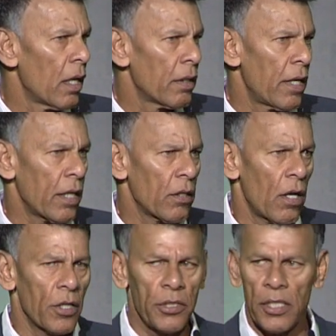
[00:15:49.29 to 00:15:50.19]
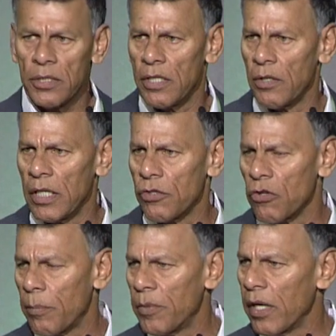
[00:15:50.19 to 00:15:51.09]
Technology is
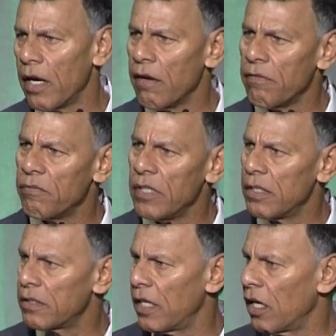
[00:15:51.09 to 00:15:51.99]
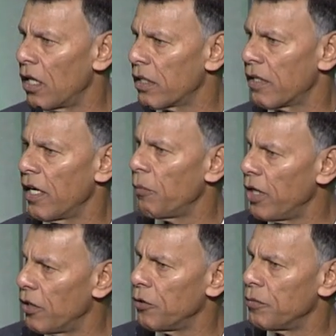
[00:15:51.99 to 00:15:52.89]
interrupting every single thing we
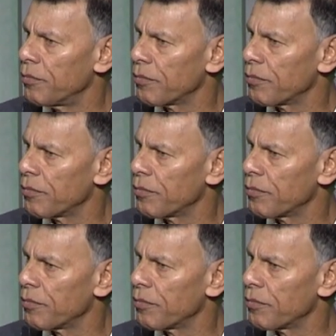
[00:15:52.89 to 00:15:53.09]
do.